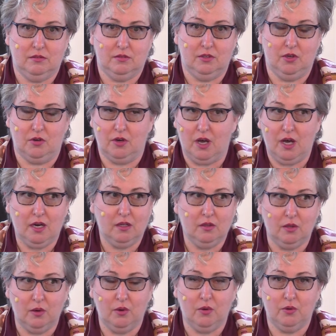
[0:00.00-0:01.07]
You're not
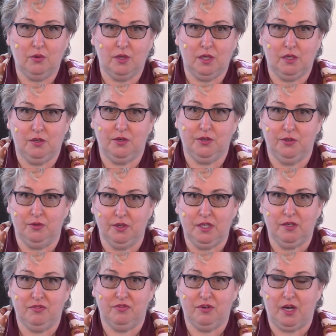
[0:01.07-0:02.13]
alone in your
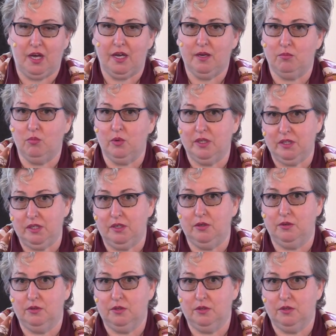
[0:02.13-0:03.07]
grief. I am with you.